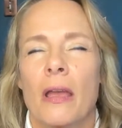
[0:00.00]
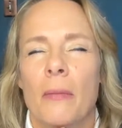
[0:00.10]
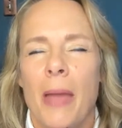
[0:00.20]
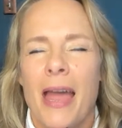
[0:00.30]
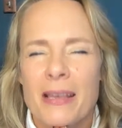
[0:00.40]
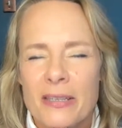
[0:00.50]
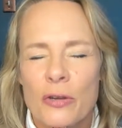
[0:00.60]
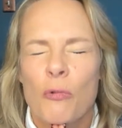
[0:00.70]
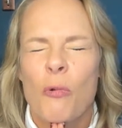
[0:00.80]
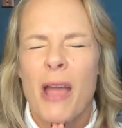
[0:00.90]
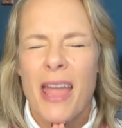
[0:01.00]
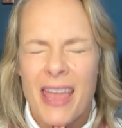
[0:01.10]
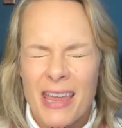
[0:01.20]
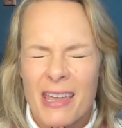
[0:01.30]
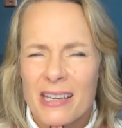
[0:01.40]
passed
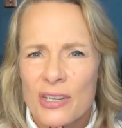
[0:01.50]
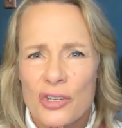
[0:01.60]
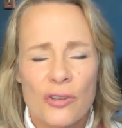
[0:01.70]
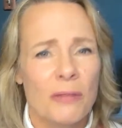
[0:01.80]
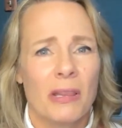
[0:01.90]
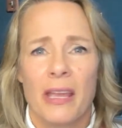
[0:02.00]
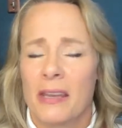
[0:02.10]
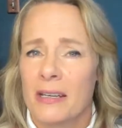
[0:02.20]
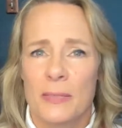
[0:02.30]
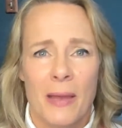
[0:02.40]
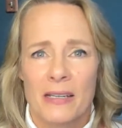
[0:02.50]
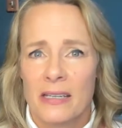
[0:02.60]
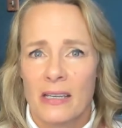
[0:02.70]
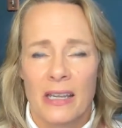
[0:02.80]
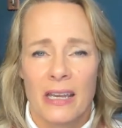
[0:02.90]
away extremely
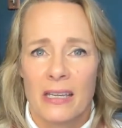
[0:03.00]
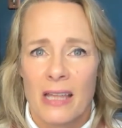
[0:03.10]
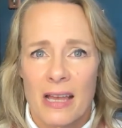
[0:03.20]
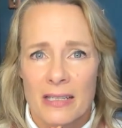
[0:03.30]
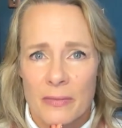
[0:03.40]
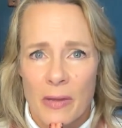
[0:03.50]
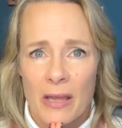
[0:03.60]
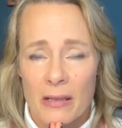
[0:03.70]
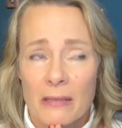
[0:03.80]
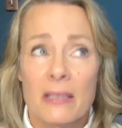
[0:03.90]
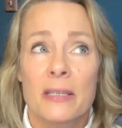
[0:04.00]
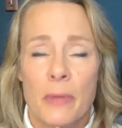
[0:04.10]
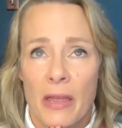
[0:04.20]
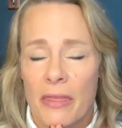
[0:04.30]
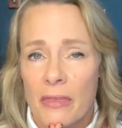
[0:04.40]
unexpectedly this
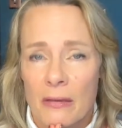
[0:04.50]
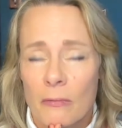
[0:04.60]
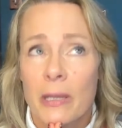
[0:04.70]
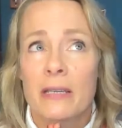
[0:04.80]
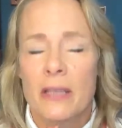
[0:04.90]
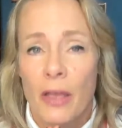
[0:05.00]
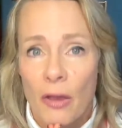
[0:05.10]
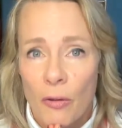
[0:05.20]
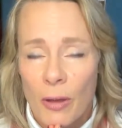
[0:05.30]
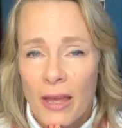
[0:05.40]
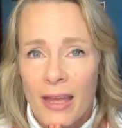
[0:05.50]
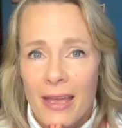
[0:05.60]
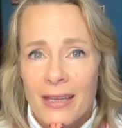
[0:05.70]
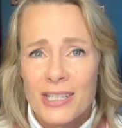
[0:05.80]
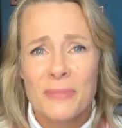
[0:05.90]
month, weeks ago.
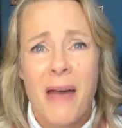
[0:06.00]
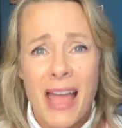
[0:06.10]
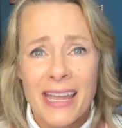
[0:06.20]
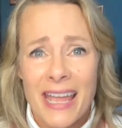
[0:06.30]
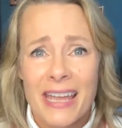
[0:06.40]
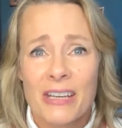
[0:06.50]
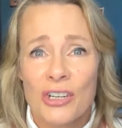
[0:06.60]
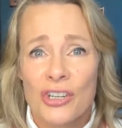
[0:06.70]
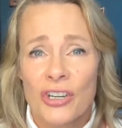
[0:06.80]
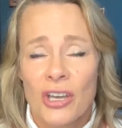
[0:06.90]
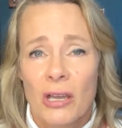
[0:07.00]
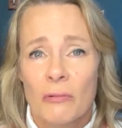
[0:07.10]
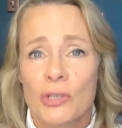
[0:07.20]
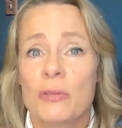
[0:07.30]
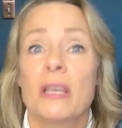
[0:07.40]
She's my age,
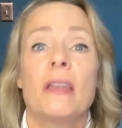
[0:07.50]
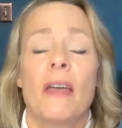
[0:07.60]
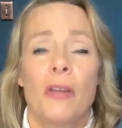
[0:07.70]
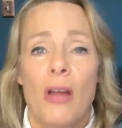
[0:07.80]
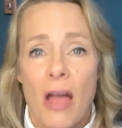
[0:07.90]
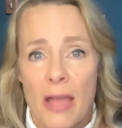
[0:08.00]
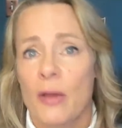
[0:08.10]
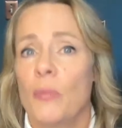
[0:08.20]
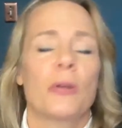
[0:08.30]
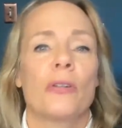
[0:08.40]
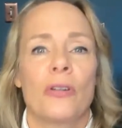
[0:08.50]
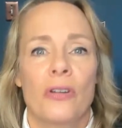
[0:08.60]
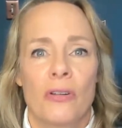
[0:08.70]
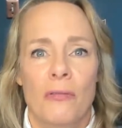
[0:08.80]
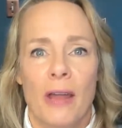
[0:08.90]
which was another eye
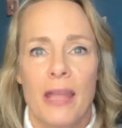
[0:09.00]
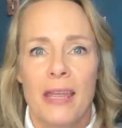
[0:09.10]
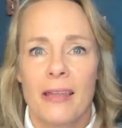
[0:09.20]
opener, right?